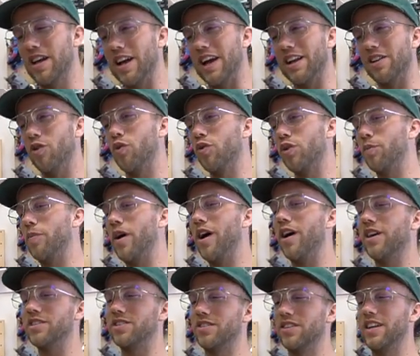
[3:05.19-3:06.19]
And all the
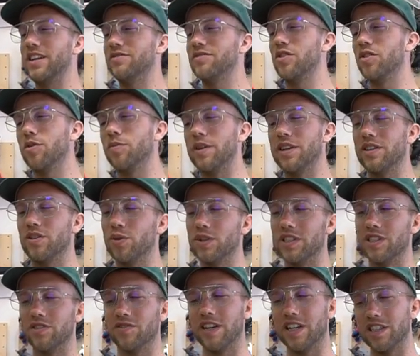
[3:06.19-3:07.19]
parts on that Rollerblade
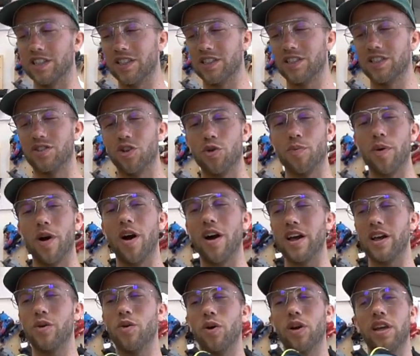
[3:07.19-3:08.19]
Twister Edge are super
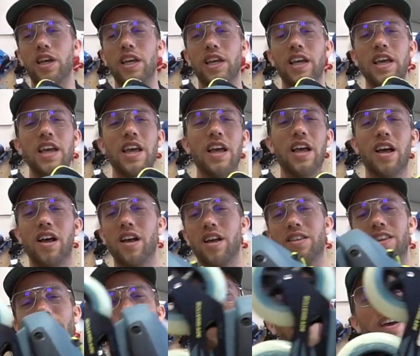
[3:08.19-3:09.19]
high quality.
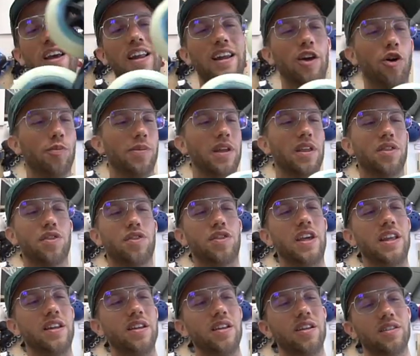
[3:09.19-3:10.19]
They fit a little bit
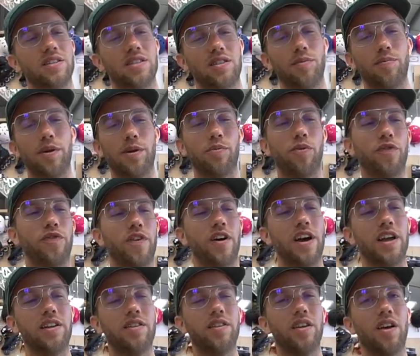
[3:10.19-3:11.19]
thin, some people
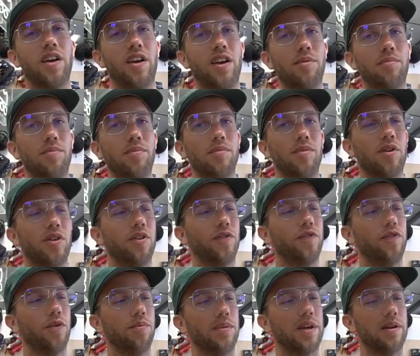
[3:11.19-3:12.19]
find.
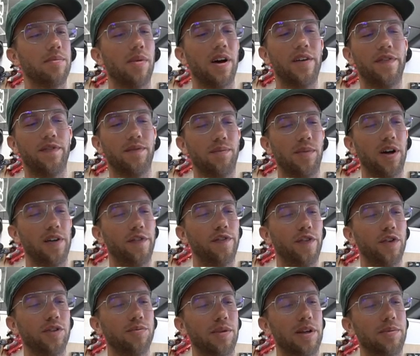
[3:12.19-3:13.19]
For me, my
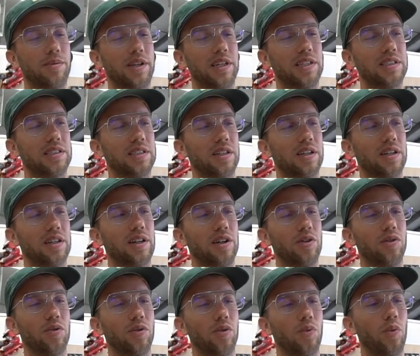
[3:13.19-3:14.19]
foot maybe is a
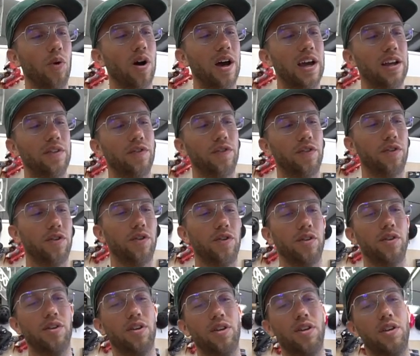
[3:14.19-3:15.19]
little wide
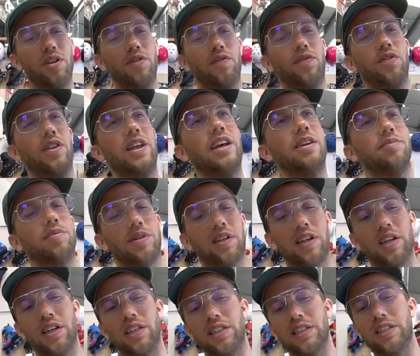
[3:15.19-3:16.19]
for that
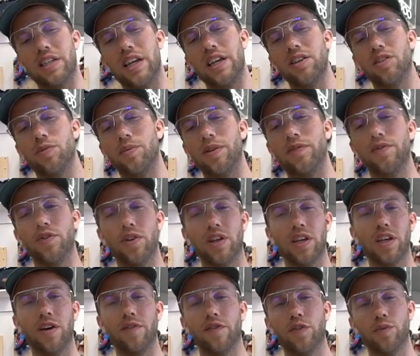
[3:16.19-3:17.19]
particular skate to be fully
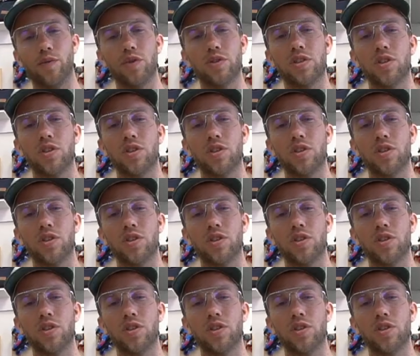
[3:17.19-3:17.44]
comfortable.